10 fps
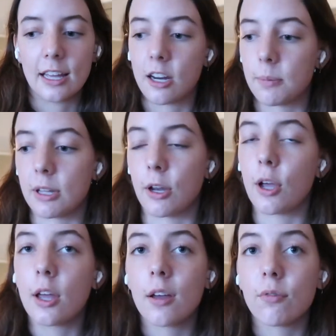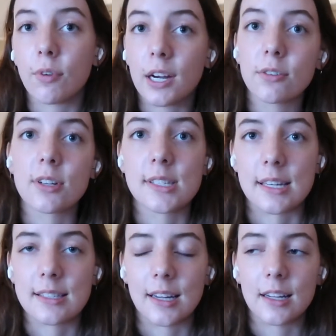And I've been very
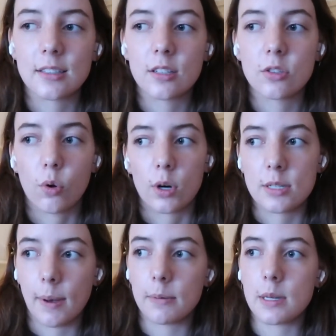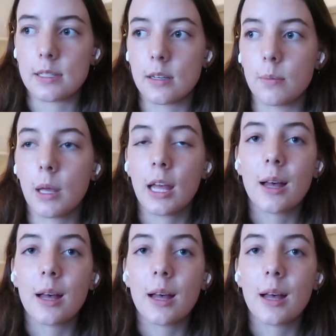resistant towards baptism,